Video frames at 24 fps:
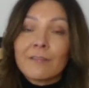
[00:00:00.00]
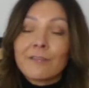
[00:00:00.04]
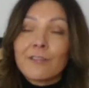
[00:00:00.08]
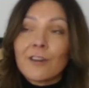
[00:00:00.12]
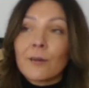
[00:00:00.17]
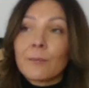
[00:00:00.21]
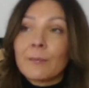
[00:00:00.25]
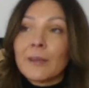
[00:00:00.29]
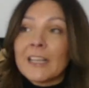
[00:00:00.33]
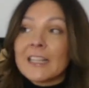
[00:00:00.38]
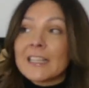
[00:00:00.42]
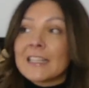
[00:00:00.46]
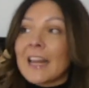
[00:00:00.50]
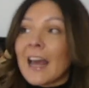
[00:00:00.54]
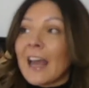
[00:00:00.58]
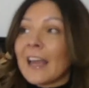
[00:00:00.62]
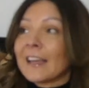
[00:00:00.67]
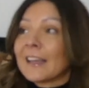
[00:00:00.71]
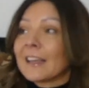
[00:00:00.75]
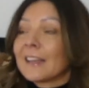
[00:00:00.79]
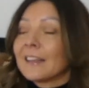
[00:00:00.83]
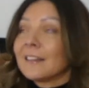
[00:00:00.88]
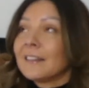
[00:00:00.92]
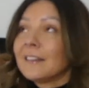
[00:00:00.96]
For me, it's
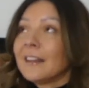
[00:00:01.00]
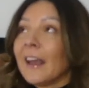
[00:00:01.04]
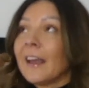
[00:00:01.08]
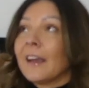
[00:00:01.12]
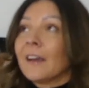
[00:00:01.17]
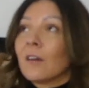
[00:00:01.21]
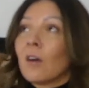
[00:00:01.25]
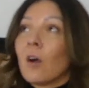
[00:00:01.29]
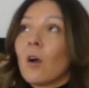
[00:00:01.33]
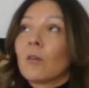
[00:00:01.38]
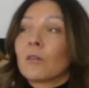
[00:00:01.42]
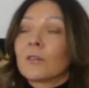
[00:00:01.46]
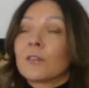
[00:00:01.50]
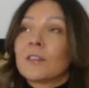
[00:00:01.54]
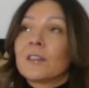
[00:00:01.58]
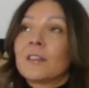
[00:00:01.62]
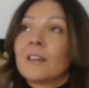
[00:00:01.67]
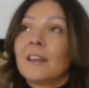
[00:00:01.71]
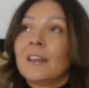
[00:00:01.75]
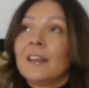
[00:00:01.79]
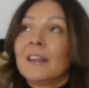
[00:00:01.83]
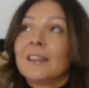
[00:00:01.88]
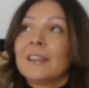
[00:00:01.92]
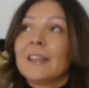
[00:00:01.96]
like the coat.
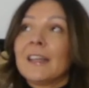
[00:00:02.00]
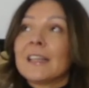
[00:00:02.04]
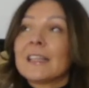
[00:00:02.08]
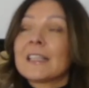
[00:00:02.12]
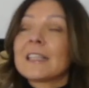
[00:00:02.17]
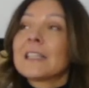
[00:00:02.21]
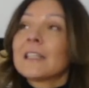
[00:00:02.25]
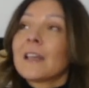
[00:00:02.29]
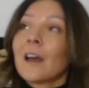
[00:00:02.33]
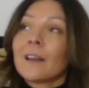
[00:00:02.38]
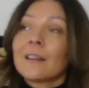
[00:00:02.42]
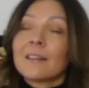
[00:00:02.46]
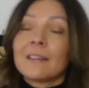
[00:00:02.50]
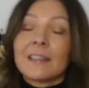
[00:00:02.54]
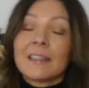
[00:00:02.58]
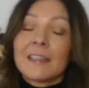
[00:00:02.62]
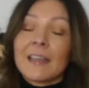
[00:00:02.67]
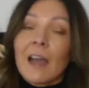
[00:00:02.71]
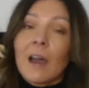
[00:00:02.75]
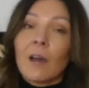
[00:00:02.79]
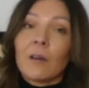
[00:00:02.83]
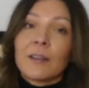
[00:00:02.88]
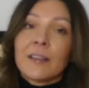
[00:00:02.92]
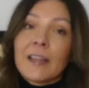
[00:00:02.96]
There is nothing
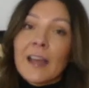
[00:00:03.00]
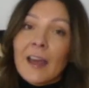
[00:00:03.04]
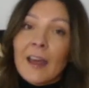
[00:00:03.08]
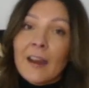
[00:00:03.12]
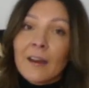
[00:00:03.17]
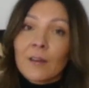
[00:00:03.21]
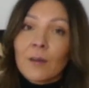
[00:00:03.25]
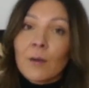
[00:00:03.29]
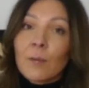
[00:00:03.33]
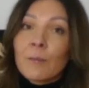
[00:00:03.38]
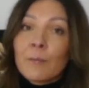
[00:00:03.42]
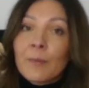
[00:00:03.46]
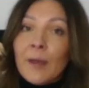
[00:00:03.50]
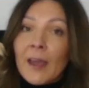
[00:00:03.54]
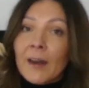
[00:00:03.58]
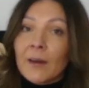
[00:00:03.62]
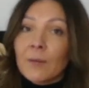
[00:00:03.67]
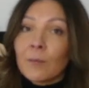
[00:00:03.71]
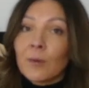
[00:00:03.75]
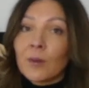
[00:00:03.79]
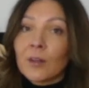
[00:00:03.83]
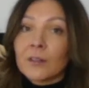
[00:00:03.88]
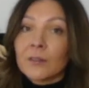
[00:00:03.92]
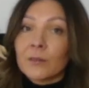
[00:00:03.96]
out there
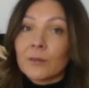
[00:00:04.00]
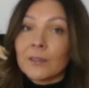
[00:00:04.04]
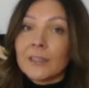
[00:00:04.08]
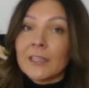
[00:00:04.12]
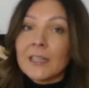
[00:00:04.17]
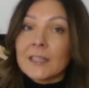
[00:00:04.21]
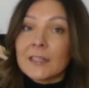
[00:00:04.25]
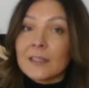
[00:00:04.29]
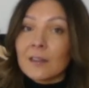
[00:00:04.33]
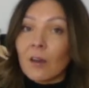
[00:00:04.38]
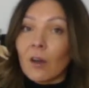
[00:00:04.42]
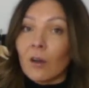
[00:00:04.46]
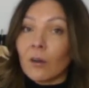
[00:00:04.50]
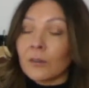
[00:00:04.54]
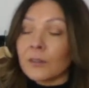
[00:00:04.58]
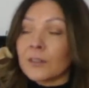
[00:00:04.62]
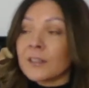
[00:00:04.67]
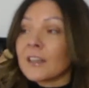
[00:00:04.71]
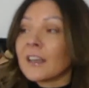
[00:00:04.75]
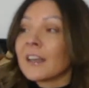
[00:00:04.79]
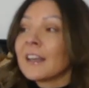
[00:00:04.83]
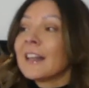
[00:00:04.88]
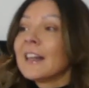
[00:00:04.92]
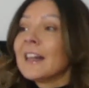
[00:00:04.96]
comparable to this coat.